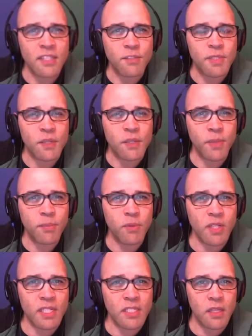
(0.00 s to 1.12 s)
for some people
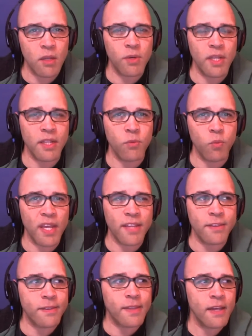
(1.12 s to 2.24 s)
it's loaded with
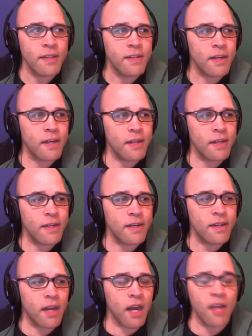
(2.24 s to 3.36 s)

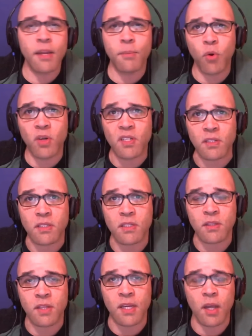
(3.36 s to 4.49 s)
unimportance.
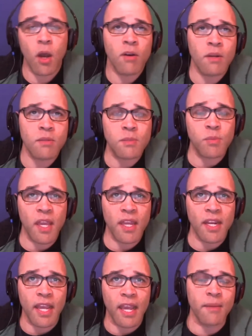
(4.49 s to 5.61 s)
You think, oh, I'm just playing
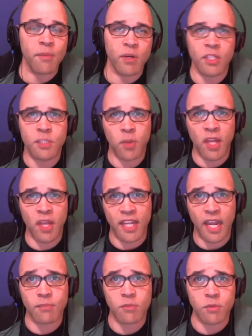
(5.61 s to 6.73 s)
a game, or he's playing
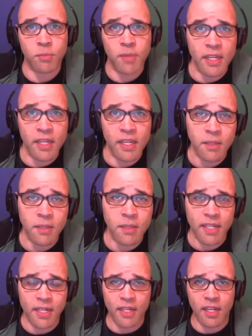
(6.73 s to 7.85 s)
games with me, or something.
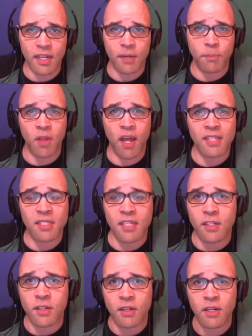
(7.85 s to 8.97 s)
It implies that
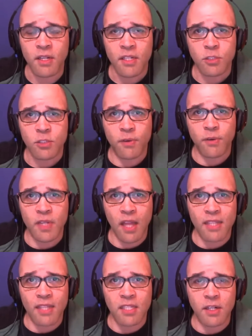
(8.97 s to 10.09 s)
you're
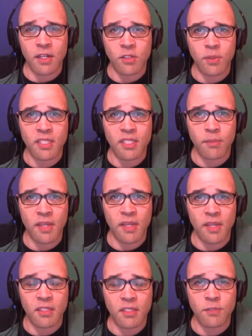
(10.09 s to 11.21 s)
trivializing or doing
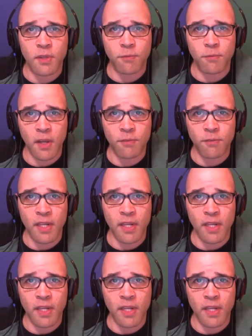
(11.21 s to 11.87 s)
something just for the fun of it,